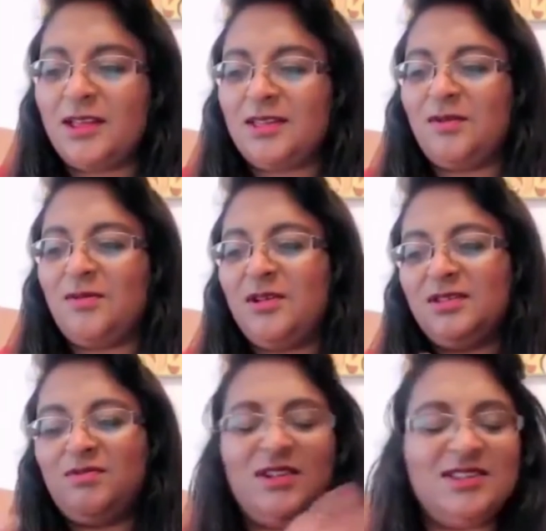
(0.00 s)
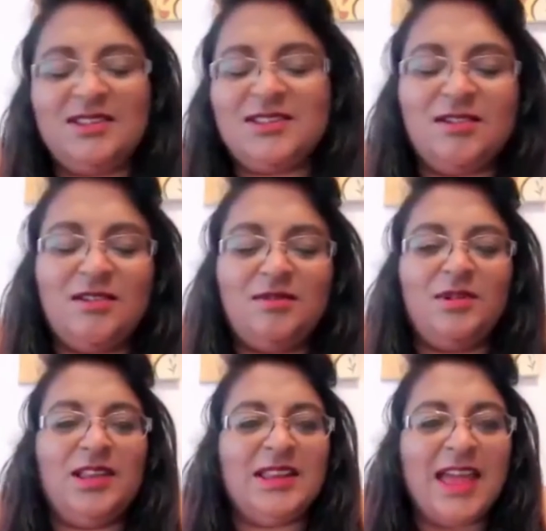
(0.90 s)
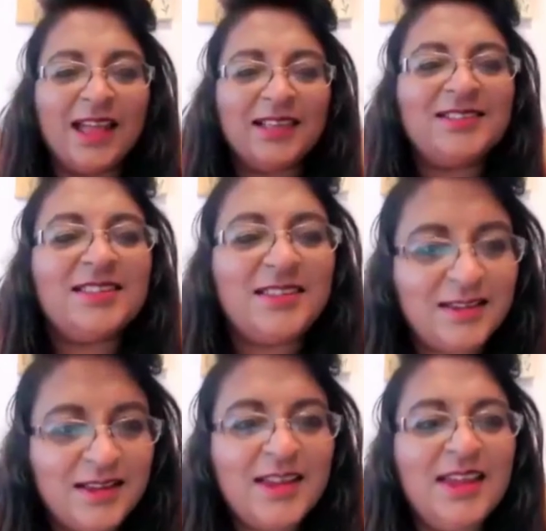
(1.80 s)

that the quantum resonance card will enhance the